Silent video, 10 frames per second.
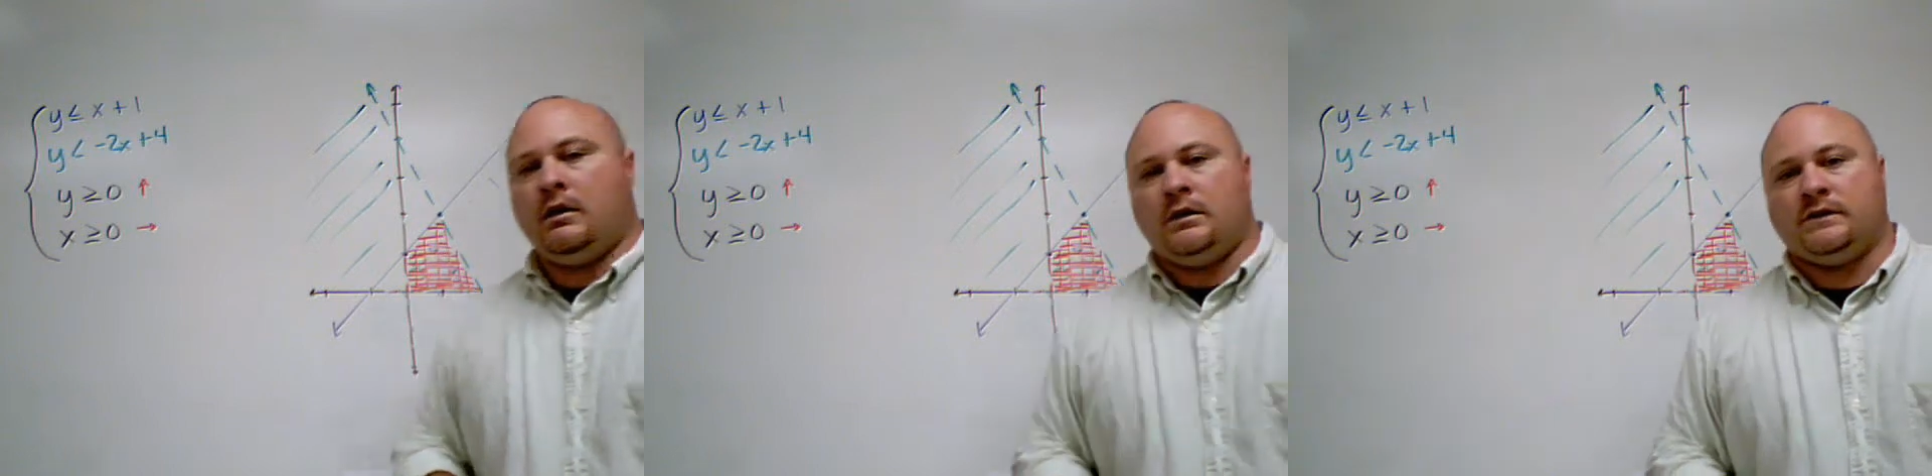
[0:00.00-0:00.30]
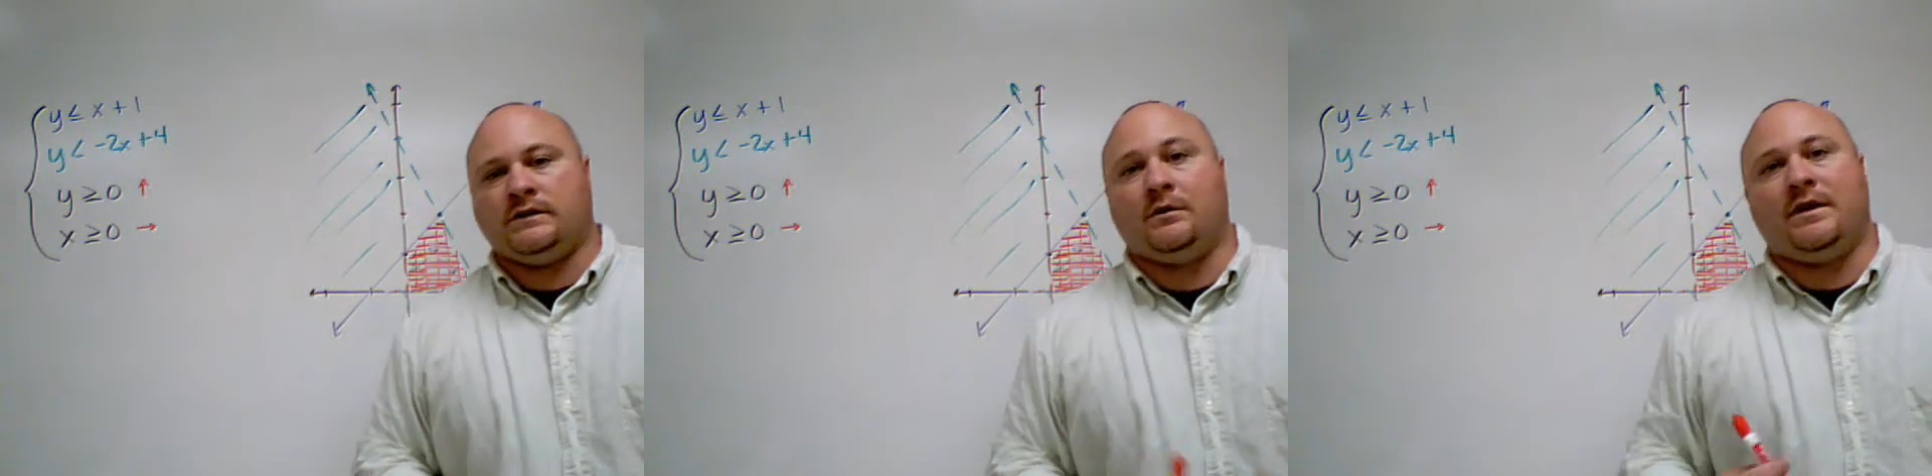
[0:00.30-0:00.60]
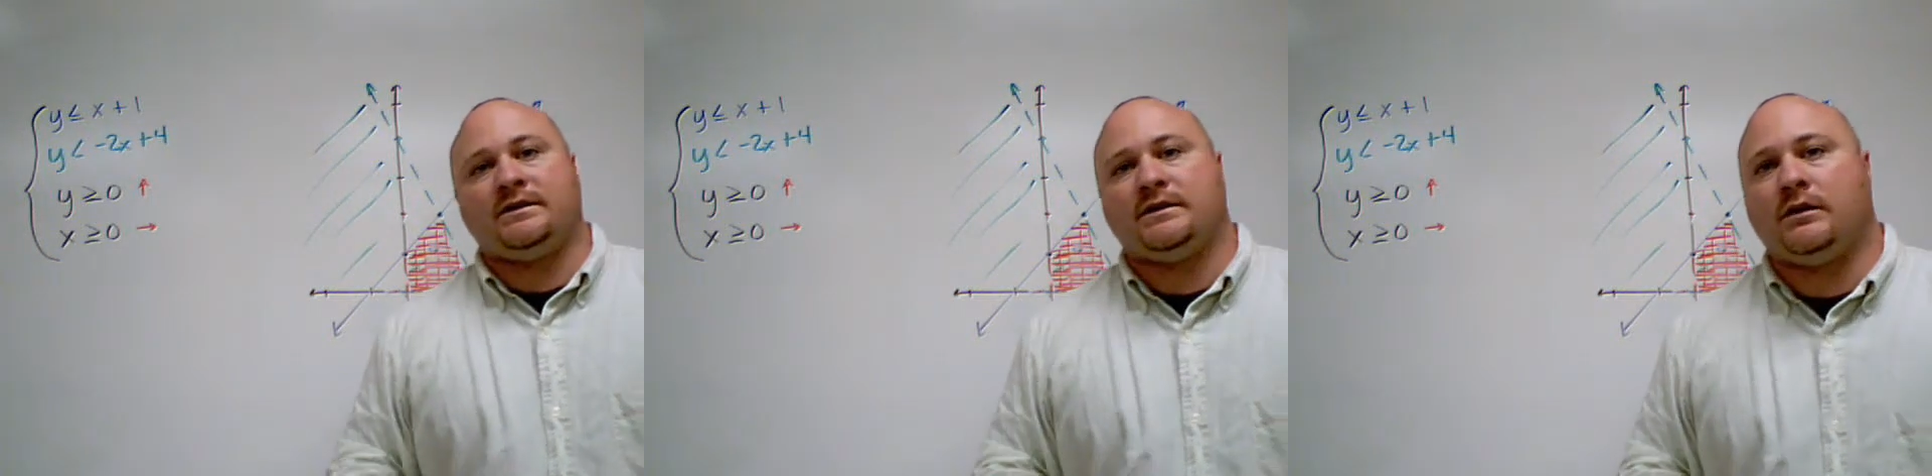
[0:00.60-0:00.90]
So
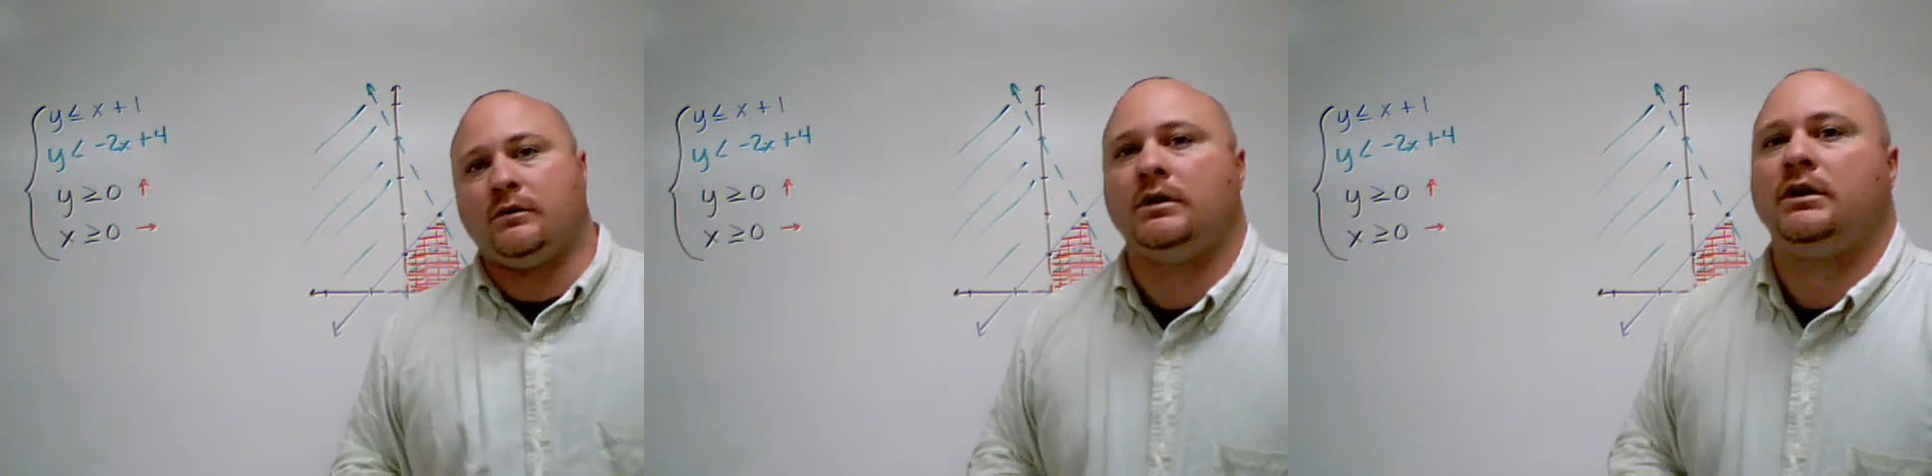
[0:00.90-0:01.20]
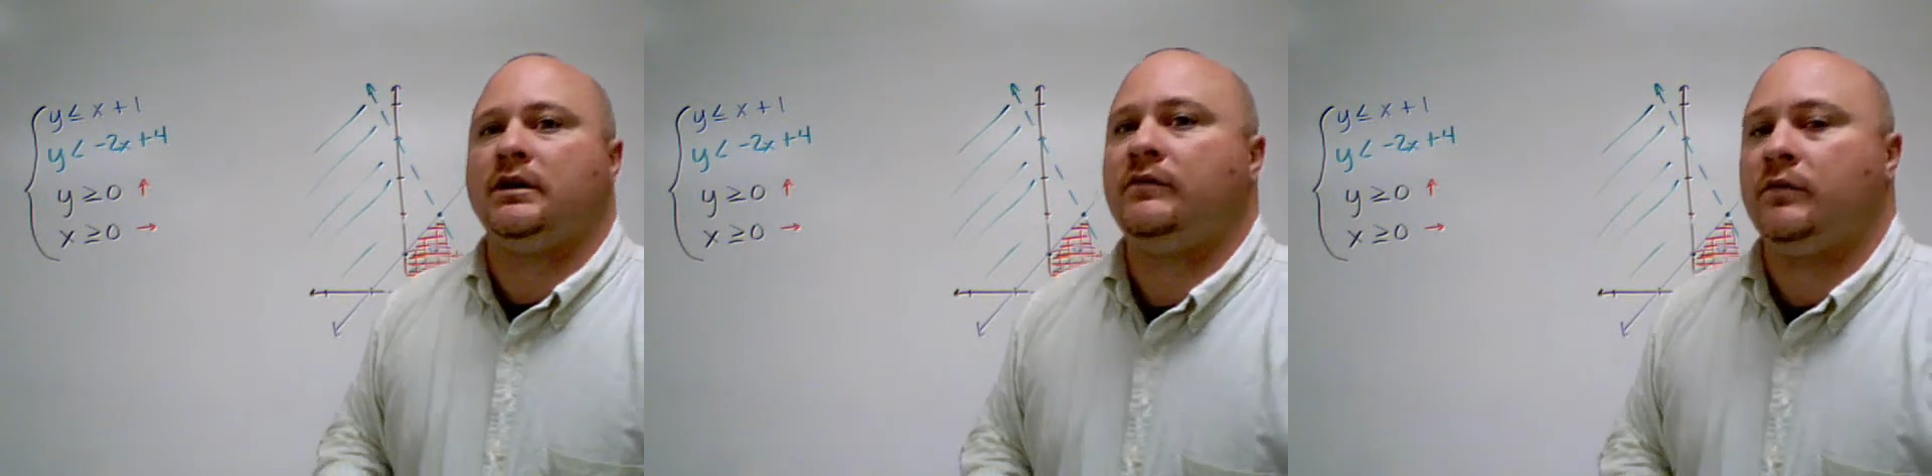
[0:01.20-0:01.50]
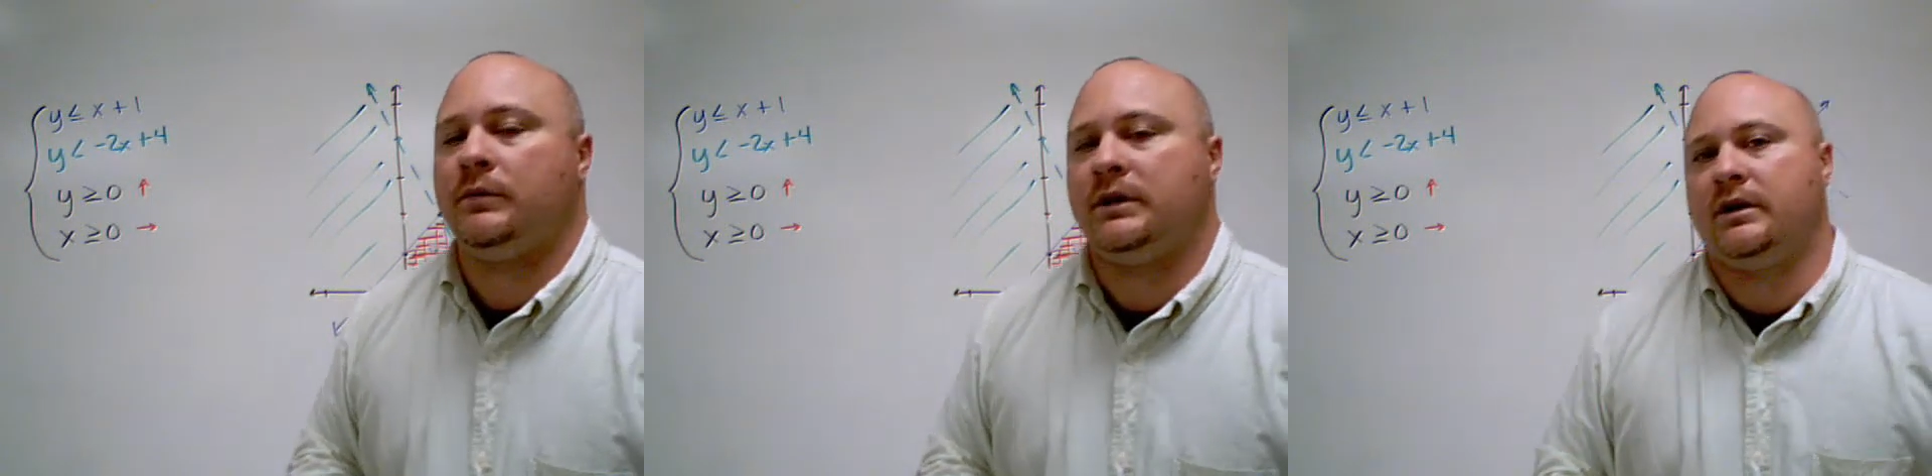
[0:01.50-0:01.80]
that's all we're looking for
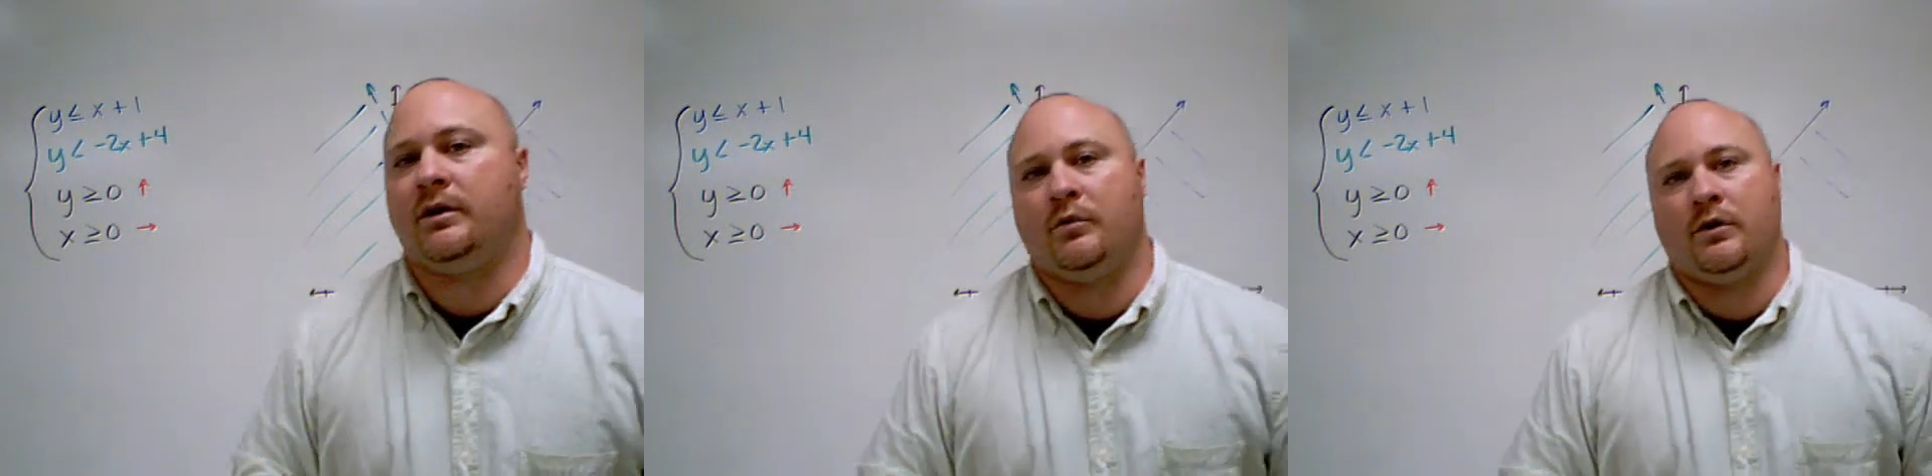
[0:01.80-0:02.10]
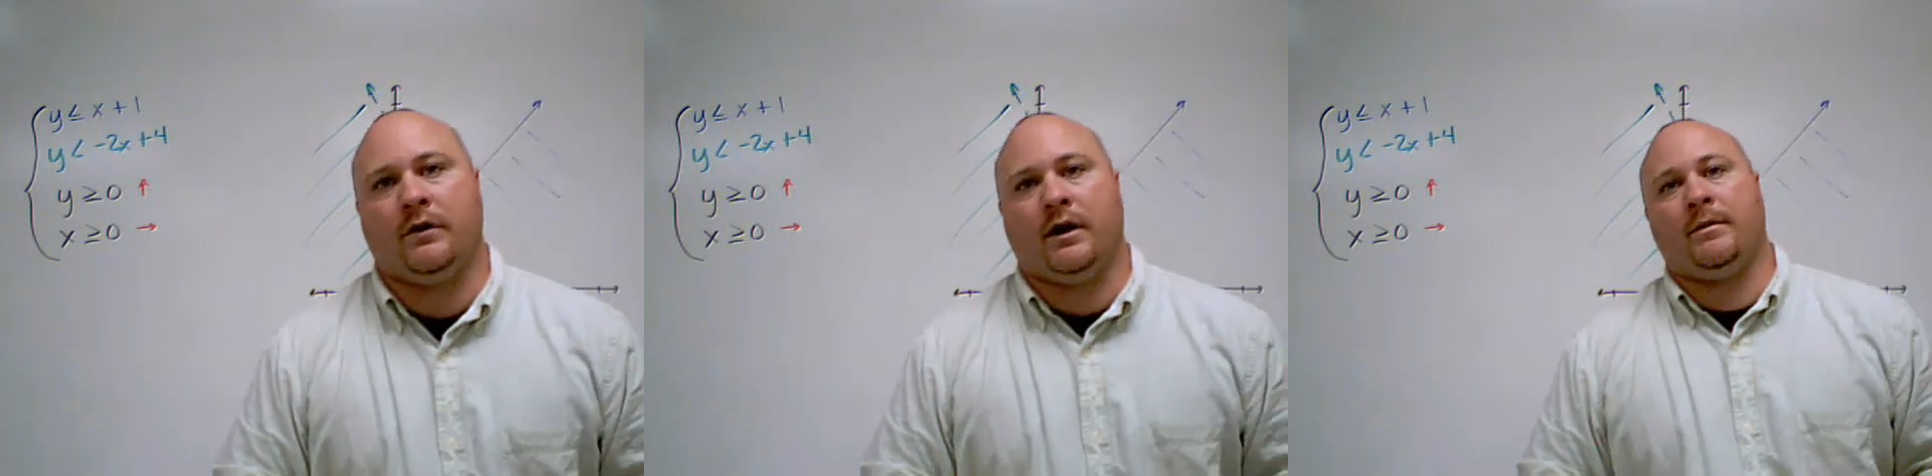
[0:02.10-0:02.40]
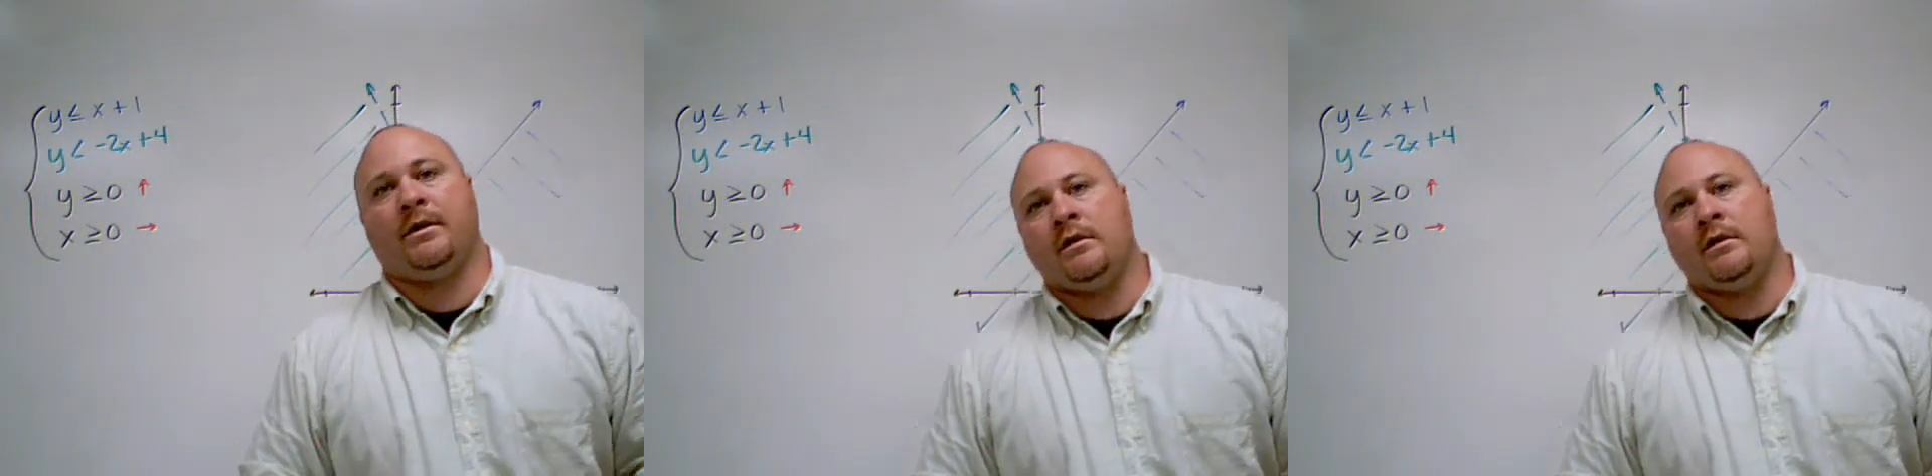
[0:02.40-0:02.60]
with linear programming.